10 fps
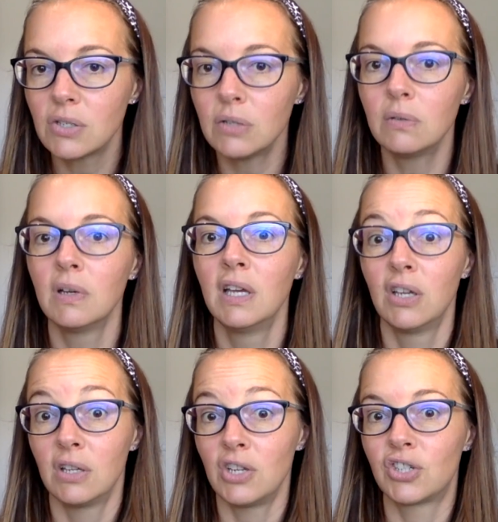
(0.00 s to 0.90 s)
So
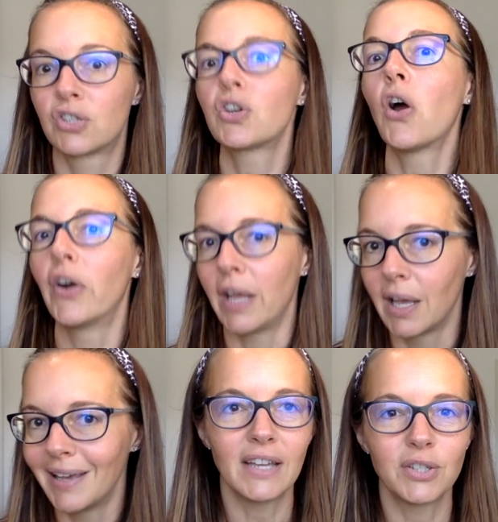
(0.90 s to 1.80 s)

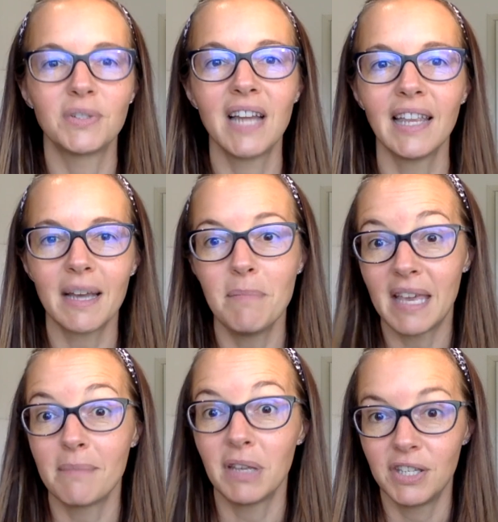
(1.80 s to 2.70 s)
it's not like I'm
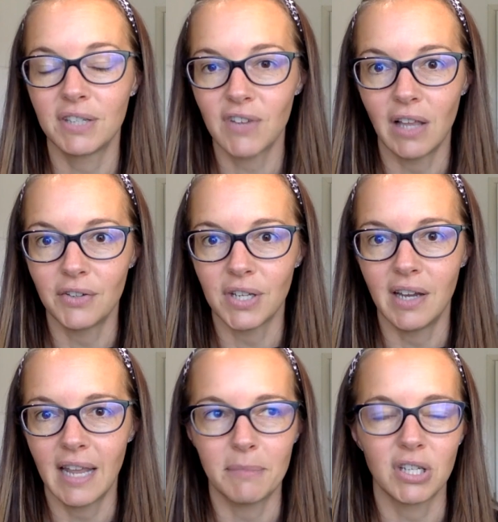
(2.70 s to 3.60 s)
making millions of dollars
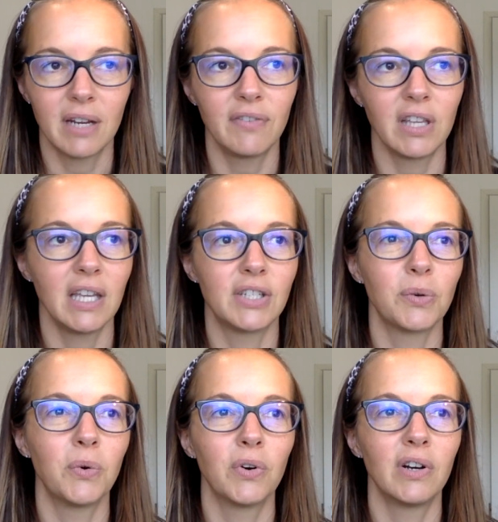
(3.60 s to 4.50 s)
on Amazon affiliates
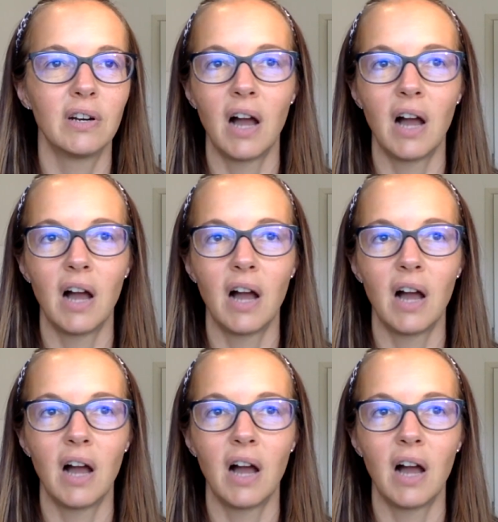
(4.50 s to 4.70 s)
or